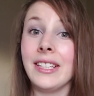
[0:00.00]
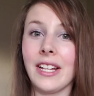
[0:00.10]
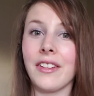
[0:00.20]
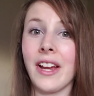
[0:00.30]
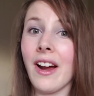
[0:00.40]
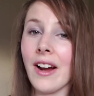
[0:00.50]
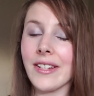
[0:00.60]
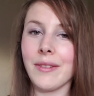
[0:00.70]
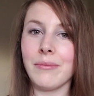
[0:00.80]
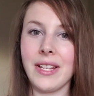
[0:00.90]
Now there are
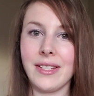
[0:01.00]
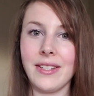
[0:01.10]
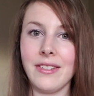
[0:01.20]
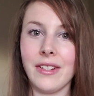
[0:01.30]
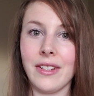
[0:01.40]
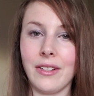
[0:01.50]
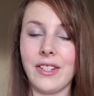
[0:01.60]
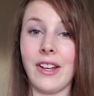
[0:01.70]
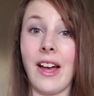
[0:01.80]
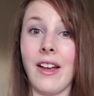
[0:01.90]
some places you can go
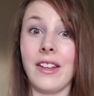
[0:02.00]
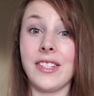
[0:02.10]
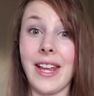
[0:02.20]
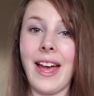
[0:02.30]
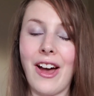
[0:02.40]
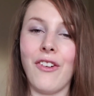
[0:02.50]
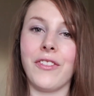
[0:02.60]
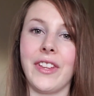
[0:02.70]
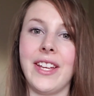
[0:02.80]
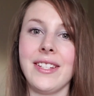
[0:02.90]
to get help
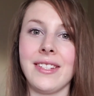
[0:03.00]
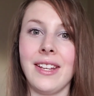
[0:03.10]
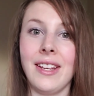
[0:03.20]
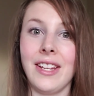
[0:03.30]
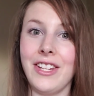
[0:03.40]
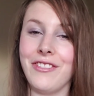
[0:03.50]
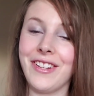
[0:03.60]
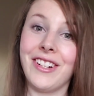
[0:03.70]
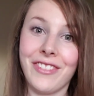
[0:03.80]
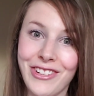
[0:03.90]
for this. You
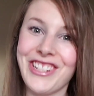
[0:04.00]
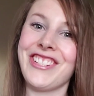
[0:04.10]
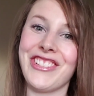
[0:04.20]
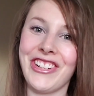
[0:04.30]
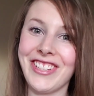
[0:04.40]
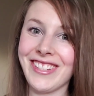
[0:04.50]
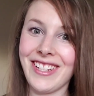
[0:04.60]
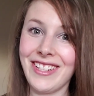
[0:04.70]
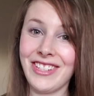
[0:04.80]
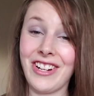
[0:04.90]
can of course join the
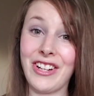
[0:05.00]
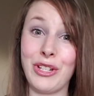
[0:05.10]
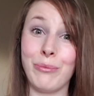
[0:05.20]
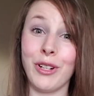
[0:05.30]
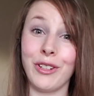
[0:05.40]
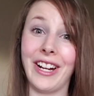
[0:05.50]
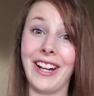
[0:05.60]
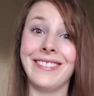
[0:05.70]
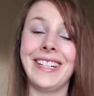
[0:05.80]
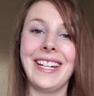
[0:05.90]
Study Strategy
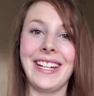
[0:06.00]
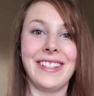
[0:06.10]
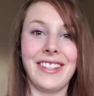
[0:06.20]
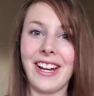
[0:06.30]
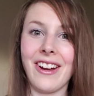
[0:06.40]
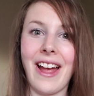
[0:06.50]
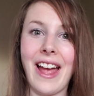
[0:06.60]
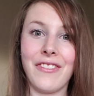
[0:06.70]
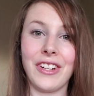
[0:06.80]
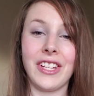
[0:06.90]
Program. In there I
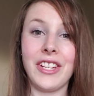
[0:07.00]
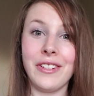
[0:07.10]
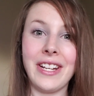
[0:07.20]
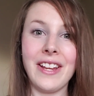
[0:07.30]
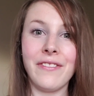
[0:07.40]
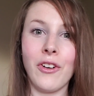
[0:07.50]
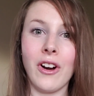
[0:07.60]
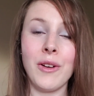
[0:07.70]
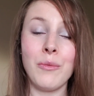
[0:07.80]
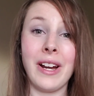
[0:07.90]
have a Q&A
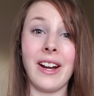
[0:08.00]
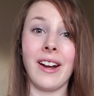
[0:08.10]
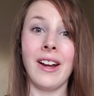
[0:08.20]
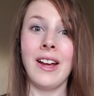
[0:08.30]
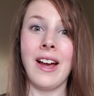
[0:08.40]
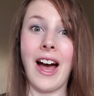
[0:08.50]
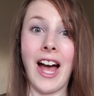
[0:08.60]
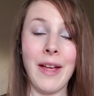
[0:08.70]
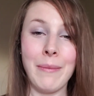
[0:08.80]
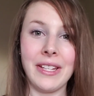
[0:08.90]
forum where
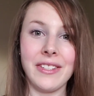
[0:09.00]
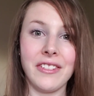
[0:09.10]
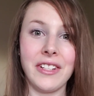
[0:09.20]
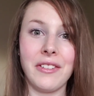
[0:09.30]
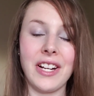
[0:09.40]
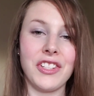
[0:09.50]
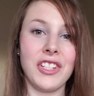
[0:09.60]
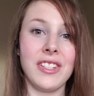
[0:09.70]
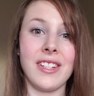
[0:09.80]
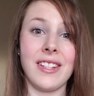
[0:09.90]
I'm answering
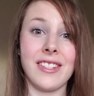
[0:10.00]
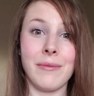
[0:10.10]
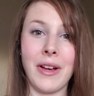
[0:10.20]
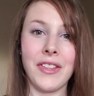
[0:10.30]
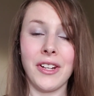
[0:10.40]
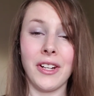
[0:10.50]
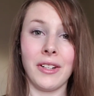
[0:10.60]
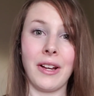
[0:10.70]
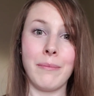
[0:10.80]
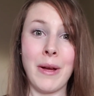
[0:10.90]
questions and some
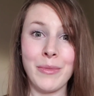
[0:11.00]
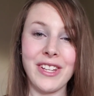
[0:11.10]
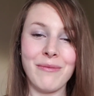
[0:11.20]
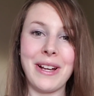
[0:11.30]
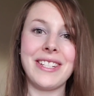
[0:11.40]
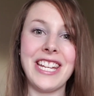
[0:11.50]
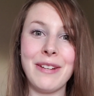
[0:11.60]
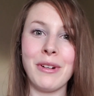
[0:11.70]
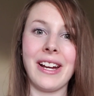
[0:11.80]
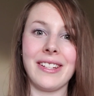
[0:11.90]
other members of my
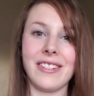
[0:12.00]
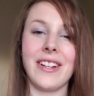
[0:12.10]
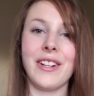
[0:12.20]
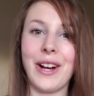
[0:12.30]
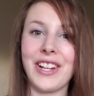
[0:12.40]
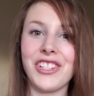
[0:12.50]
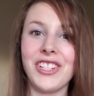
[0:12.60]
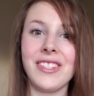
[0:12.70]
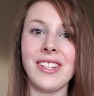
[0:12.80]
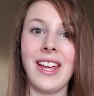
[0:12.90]
team are answering
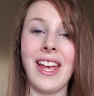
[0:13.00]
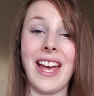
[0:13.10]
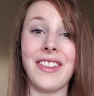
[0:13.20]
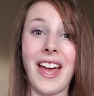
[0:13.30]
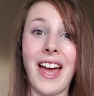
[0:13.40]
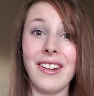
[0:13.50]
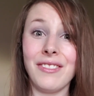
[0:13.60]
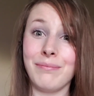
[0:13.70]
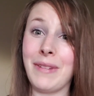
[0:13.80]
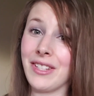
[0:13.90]
questions, and that
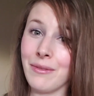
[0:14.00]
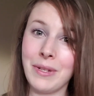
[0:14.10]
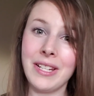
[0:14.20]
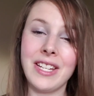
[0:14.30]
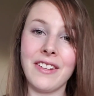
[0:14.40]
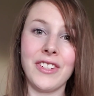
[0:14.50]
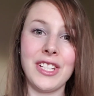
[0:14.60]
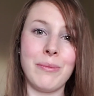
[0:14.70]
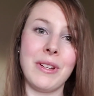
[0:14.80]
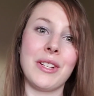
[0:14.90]
makes a big
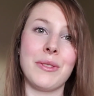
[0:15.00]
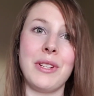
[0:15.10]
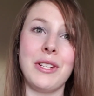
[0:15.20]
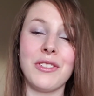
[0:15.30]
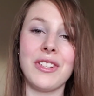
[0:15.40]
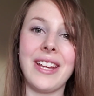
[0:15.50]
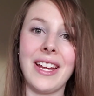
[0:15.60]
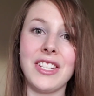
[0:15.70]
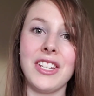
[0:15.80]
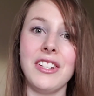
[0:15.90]
difference because we usually
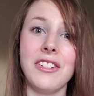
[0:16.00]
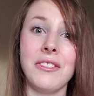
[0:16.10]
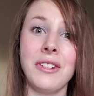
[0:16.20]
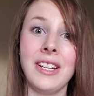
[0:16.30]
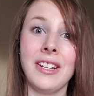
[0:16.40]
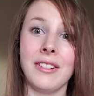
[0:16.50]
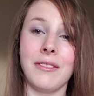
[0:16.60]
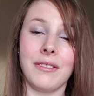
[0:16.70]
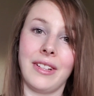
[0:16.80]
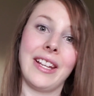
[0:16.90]
get to you.
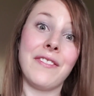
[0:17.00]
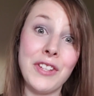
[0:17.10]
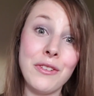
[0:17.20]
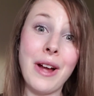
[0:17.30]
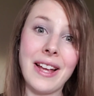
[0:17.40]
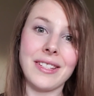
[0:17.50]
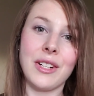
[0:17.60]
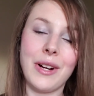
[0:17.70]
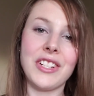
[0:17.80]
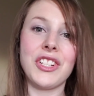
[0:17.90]
Like if you ask a
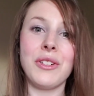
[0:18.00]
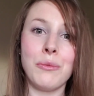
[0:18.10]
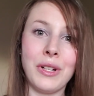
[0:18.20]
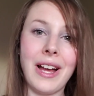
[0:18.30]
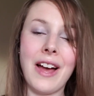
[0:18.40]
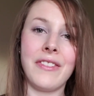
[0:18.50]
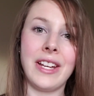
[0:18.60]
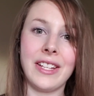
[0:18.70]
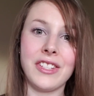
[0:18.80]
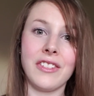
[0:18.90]
question, we'll have an
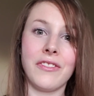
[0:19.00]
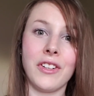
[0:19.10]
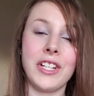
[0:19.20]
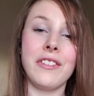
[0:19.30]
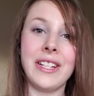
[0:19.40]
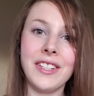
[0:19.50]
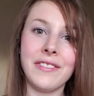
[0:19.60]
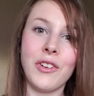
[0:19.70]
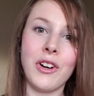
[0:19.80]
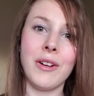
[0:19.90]
answer for you in the
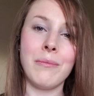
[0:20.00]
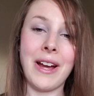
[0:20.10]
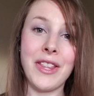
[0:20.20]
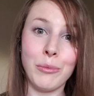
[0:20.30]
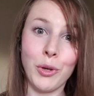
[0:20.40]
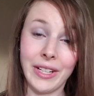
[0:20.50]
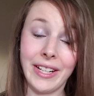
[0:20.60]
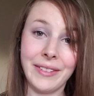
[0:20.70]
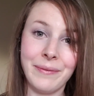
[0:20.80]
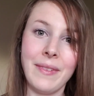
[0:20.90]
forum by the
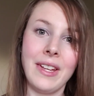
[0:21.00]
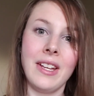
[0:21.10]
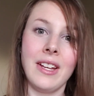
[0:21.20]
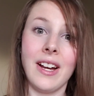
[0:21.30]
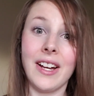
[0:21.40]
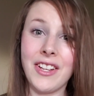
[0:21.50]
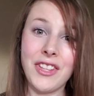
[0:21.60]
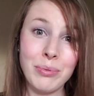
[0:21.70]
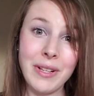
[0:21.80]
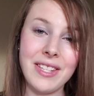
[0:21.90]
morning.
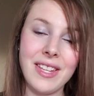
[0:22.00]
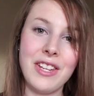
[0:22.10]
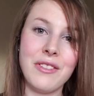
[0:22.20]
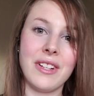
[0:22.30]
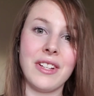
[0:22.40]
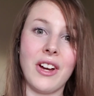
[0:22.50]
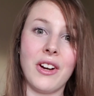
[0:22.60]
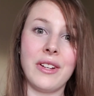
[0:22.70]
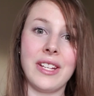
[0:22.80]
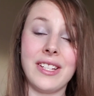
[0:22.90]
Another place that you can
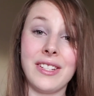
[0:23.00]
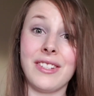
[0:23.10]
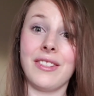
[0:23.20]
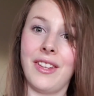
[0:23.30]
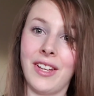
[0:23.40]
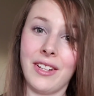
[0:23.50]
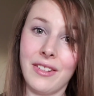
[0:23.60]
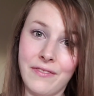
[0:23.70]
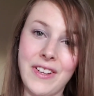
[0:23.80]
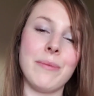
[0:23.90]
go is the
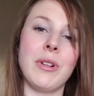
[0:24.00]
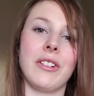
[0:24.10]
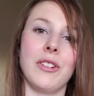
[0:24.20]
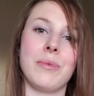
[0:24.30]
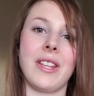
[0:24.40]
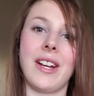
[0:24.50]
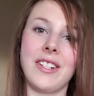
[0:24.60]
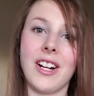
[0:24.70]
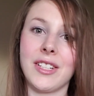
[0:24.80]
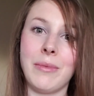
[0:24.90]
Facebook groups that I
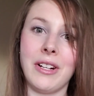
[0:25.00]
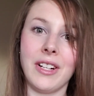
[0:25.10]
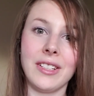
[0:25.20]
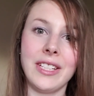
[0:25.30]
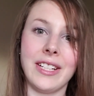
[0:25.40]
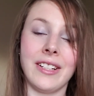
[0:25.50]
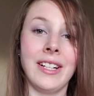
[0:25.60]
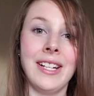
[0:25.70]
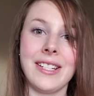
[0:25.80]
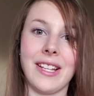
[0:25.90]
talked about earlier.
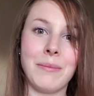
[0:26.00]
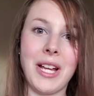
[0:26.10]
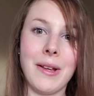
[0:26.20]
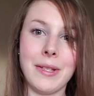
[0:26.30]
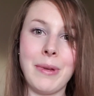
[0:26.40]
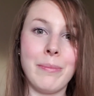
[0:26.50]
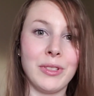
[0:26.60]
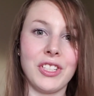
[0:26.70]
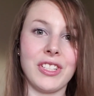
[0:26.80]
Sometimes people